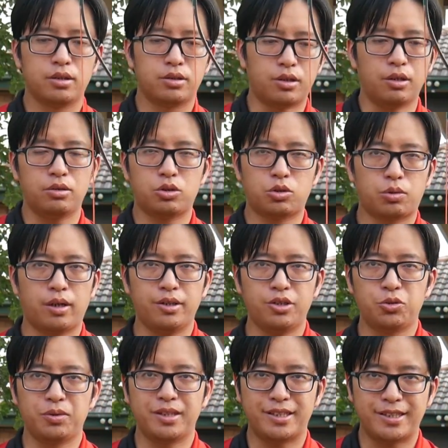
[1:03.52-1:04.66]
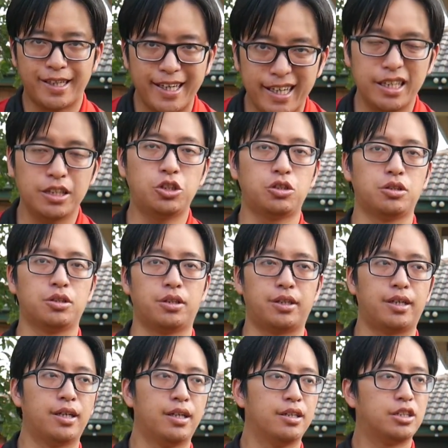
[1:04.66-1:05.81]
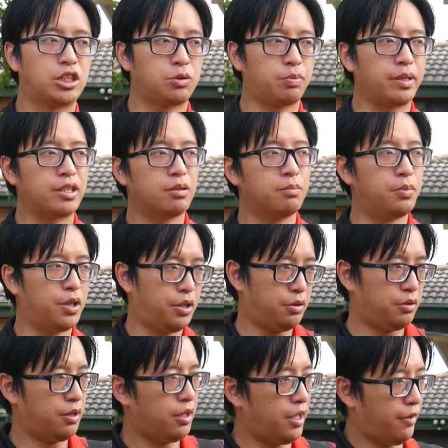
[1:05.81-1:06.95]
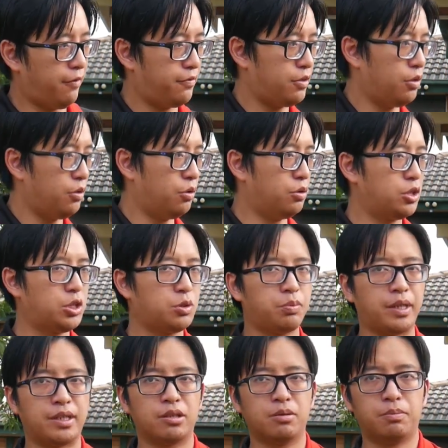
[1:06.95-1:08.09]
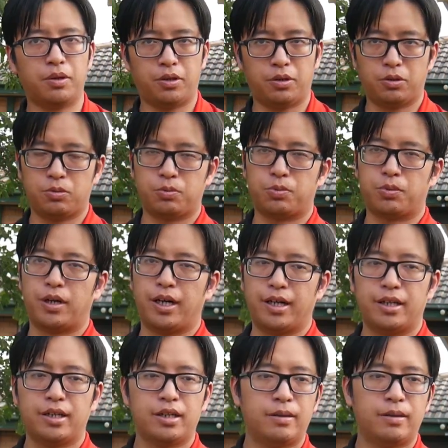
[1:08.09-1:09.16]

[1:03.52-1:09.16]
Don't try to intentionally swing the bow left or swing the bow right.